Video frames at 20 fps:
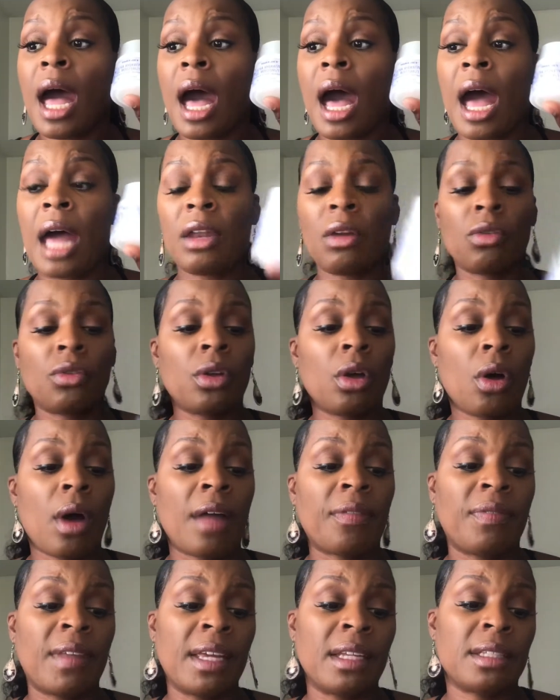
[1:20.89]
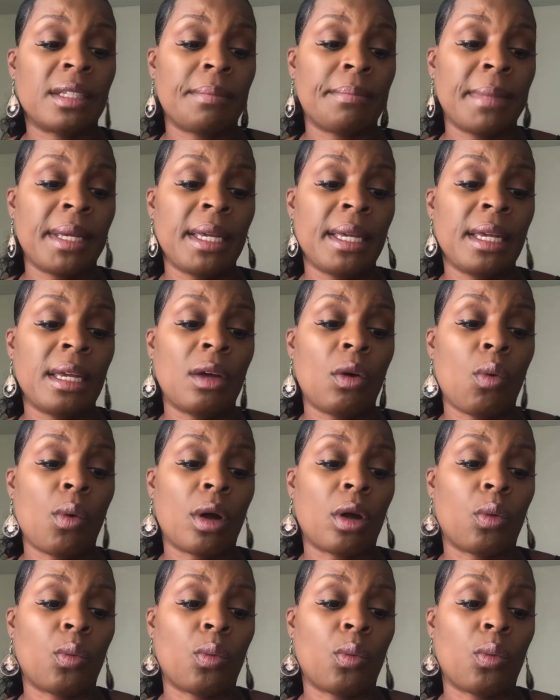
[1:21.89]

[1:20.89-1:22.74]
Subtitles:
I don't know. I think to me it'll work